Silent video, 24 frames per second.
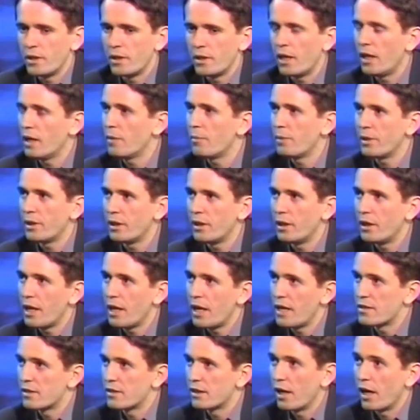is that anybody that
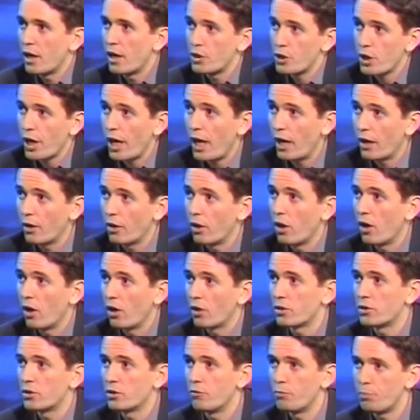has large
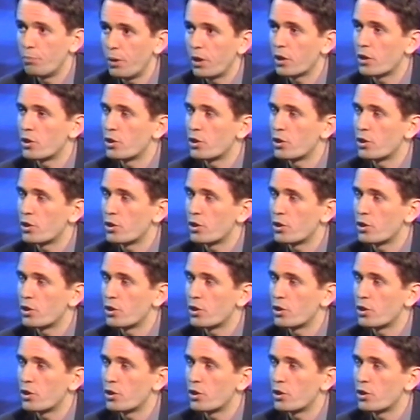catalogs of